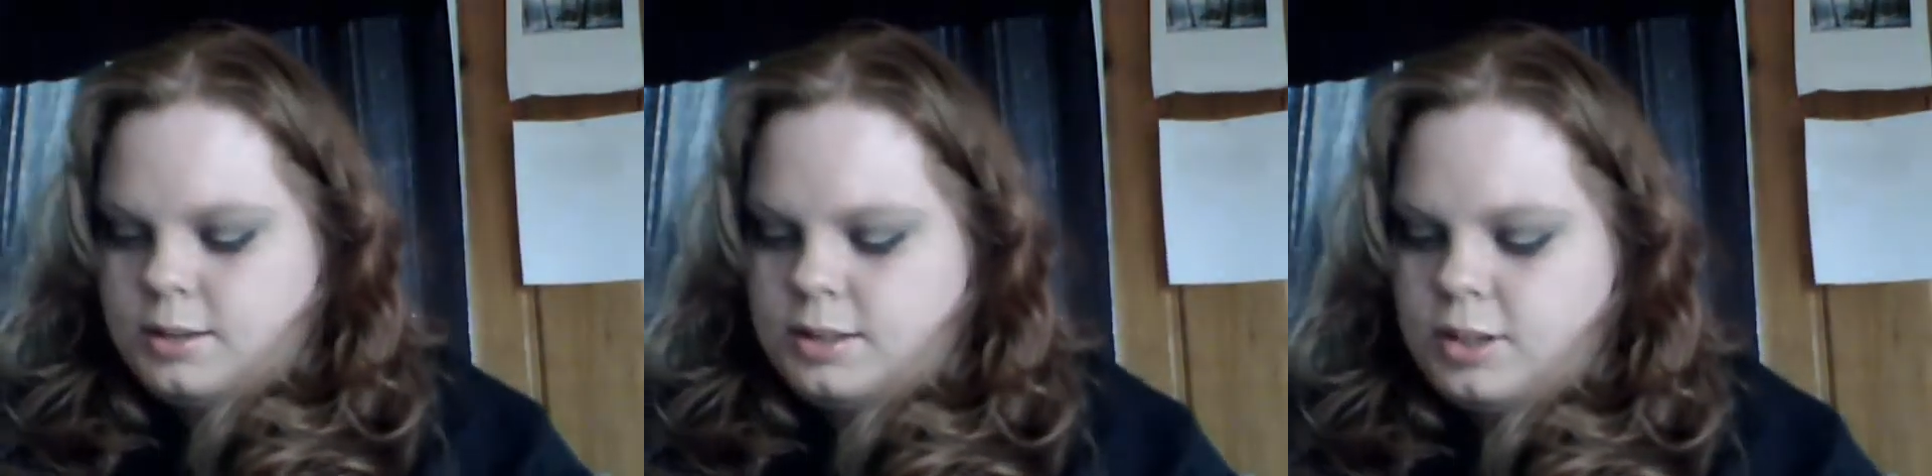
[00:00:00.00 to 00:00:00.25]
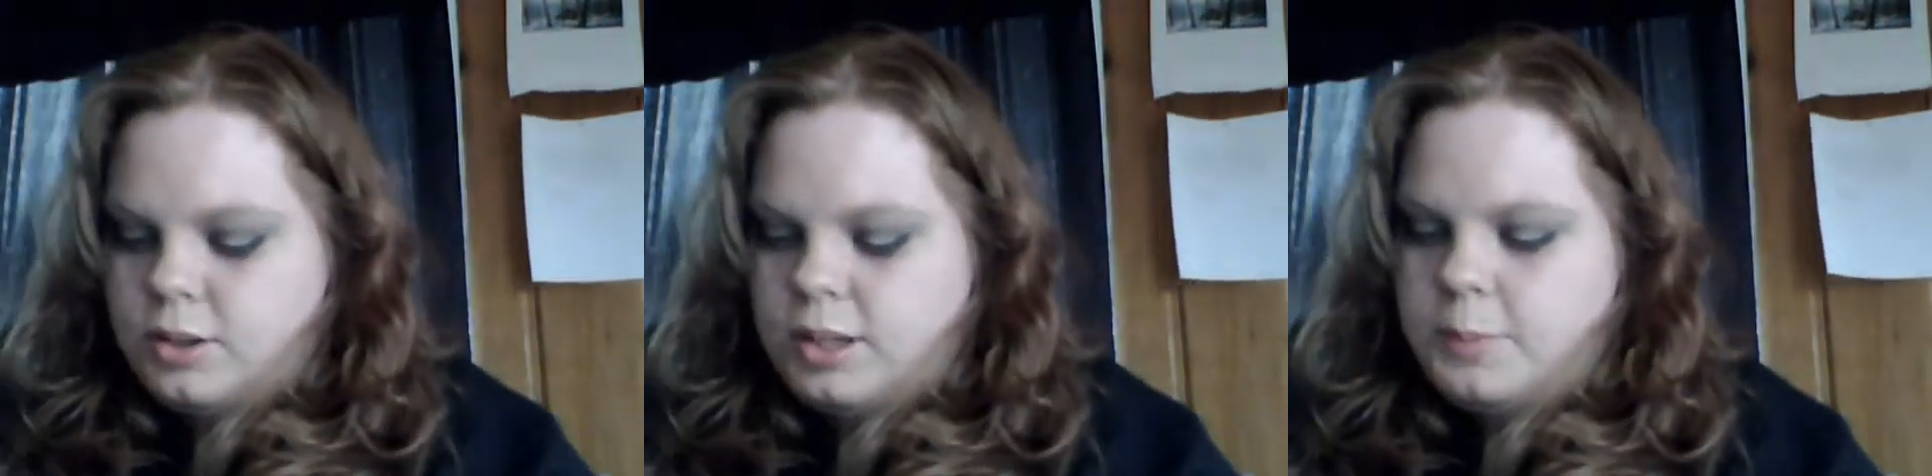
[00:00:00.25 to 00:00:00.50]

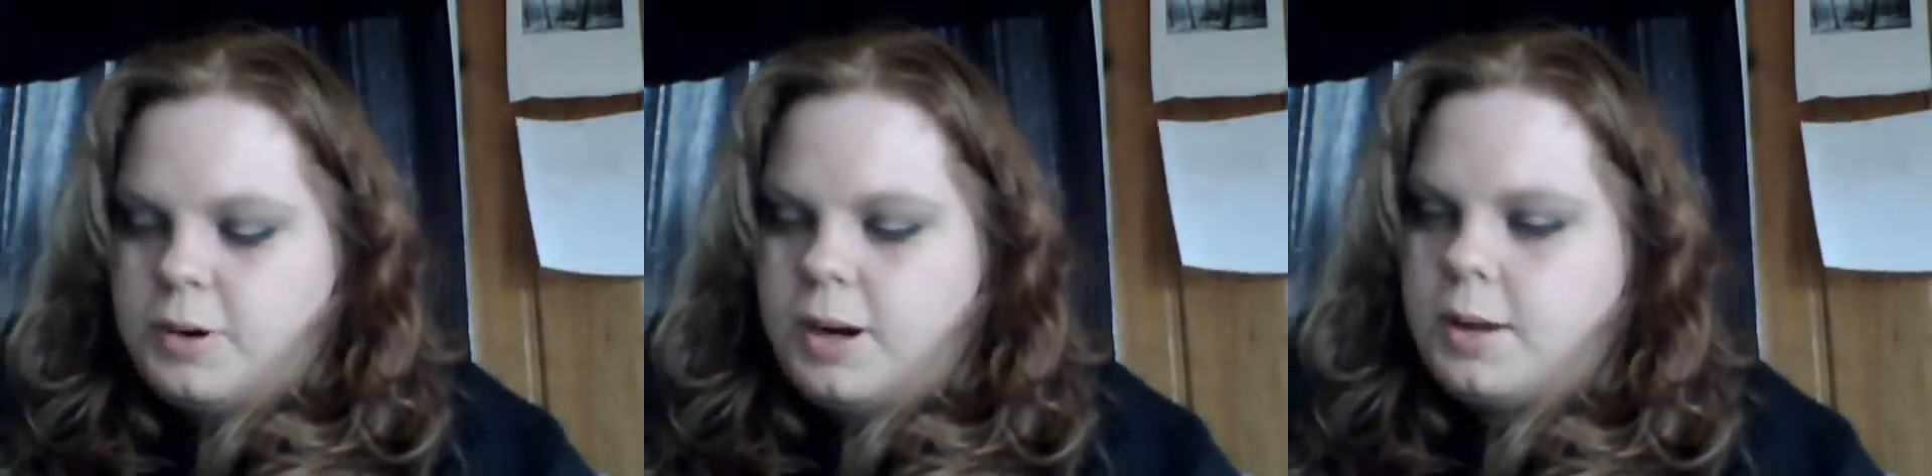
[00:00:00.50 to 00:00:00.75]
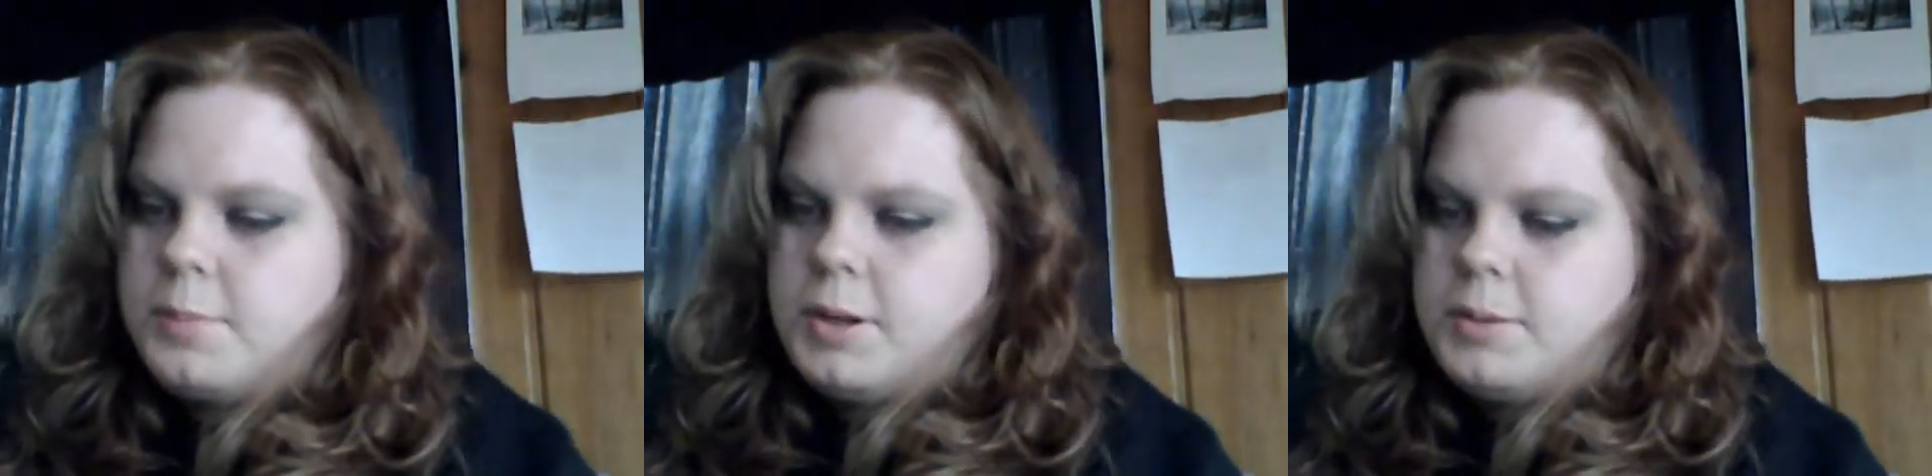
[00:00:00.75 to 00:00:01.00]
The only
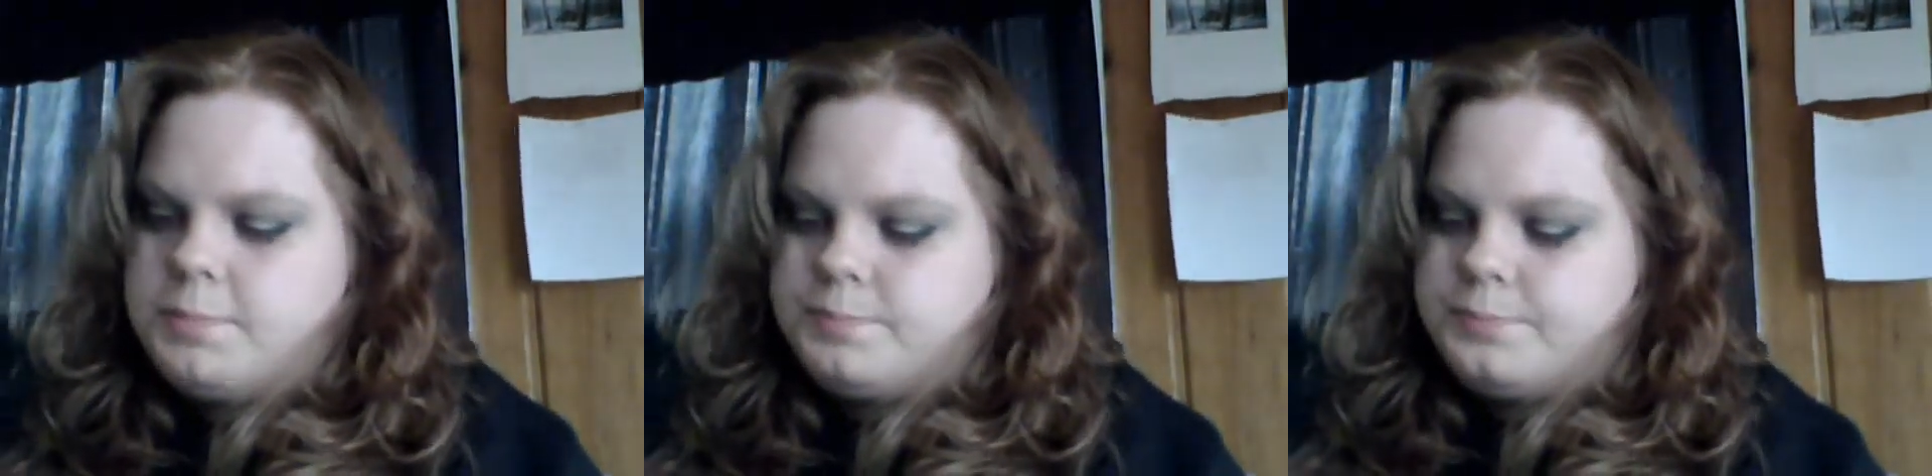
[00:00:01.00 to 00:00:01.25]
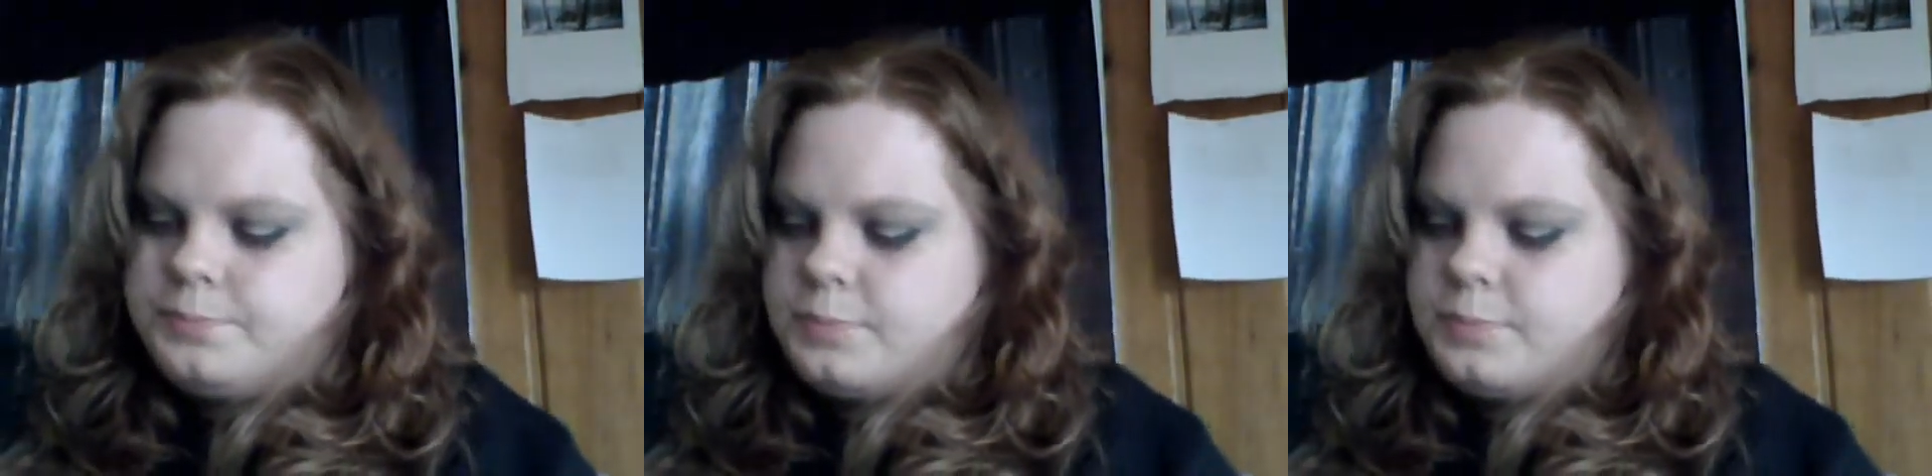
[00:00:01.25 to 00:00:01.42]
problem